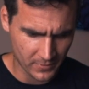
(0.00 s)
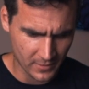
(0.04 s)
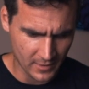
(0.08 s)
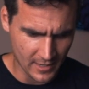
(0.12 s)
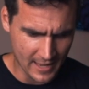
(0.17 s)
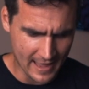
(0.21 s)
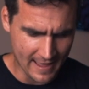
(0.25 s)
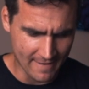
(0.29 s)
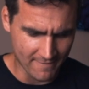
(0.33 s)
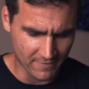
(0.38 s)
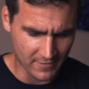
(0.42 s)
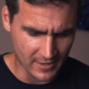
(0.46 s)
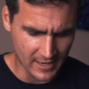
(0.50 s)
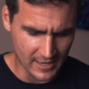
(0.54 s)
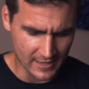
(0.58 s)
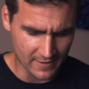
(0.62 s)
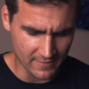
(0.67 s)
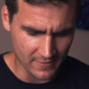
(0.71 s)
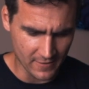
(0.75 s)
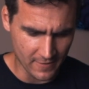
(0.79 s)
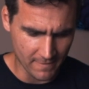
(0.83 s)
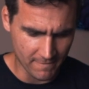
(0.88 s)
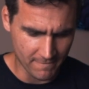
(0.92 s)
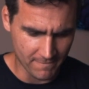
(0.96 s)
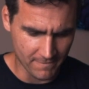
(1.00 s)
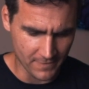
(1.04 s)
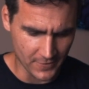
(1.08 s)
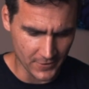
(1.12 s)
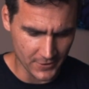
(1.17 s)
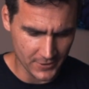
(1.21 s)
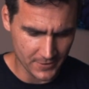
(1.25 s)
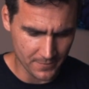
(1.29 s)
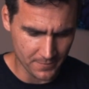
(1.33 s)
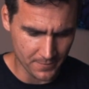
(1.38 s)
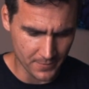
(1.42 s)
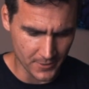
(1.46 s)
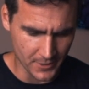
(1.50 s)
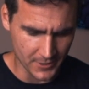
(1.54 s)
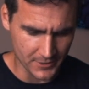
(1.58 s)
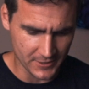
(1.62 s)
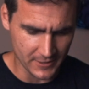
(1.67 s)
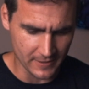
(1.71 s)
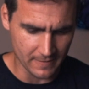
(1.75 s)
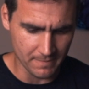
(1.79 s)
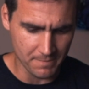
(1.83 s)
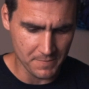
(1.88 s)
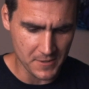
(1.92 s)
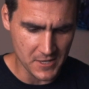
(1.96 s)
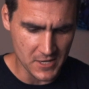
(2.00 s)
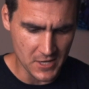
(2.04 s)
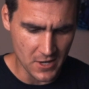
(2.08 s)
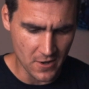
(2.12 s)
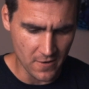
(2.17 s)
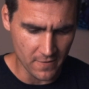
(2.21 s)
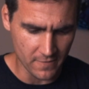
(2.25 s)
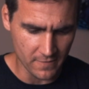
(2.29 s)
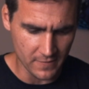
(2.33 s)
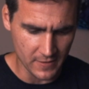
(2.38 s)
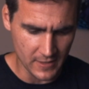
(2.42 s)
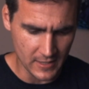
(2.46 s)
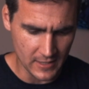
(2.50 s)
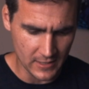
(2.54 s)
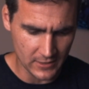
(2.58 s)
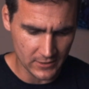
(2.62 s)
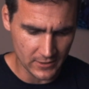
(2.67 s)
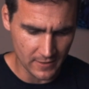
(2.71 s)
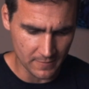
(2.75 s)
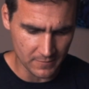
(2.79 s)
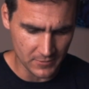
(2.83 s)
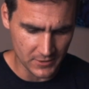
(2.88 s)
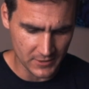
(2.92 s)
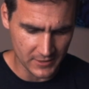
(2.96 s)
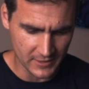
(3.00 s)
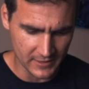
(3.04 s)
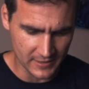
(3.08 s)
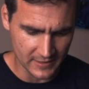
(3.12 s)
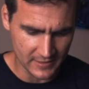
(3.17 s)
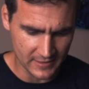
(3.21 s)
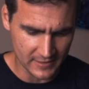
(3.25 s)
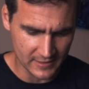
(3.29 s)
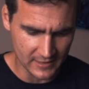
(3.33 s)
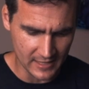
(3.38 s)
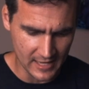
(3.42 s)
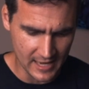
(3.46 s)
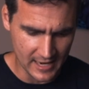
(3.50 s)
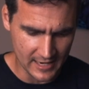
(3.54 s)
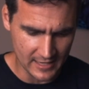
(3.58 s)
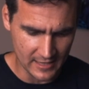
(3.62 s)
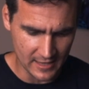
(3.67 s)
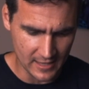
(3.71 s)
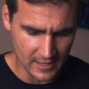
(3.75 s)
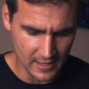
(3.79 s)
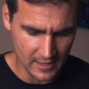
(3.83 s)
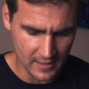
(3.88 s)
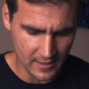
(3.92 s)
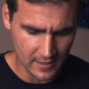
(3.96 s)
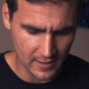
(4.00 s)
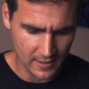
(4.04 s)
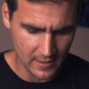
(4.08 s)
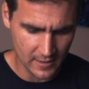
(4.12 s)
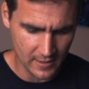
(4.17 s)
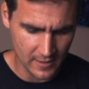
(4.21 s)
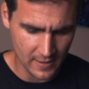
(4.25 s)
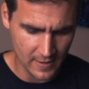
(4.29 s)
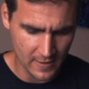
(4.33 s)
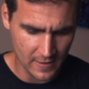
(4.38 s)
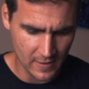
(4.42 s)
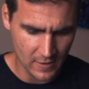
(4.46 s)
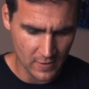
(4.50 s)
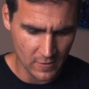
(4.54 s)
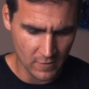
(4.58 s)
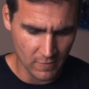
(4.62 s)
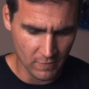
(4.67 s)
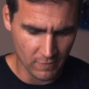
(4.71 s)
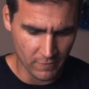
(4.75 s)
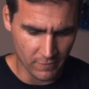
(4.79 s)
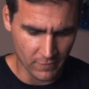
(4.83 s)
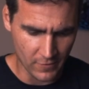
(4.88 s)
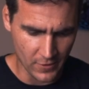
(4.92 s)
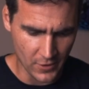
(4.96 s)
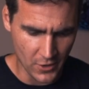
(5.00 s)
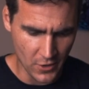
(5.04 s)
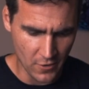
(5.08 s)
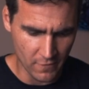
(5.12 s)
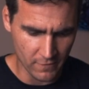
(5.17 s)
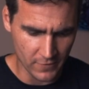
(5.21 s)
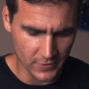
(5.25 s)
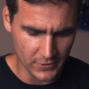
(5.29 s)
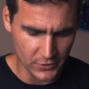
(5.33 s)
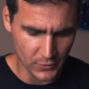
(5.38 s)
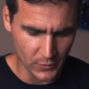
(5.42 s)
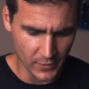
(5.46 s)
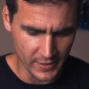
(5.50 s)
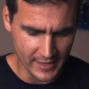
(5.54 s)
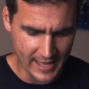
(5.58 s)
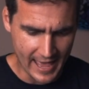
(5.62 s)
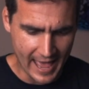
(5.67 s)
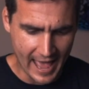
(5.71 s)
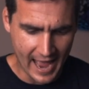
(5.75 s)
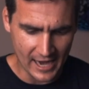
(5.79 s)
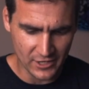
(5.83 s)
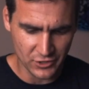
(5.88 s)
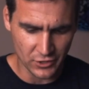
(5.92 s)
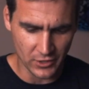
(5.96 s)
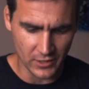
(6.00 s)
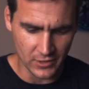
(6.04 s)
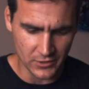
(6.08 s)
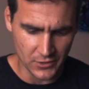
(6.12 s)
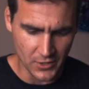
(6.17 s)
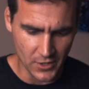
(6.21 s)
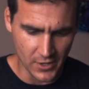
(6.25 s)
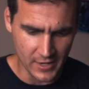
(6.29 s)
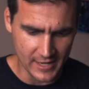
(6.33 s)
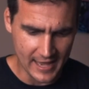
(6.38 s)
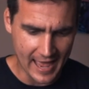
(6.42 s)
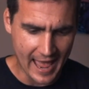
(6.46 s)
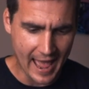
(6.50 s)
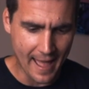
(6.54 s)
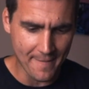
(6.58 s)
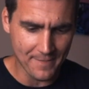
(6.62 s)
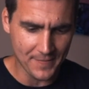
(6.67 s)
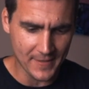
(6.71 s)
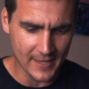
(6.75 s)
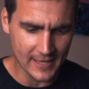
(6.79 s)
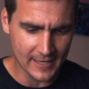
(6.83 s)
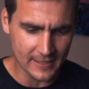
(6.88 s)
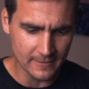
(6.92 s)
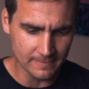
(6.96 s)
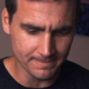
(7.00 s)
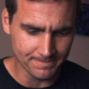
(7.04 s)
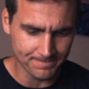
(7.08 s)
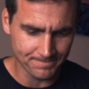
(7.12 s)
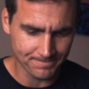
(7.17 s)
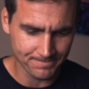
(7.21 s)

have kind of the first person POV, so I'm just gonna slide the front over to where the action is already happening.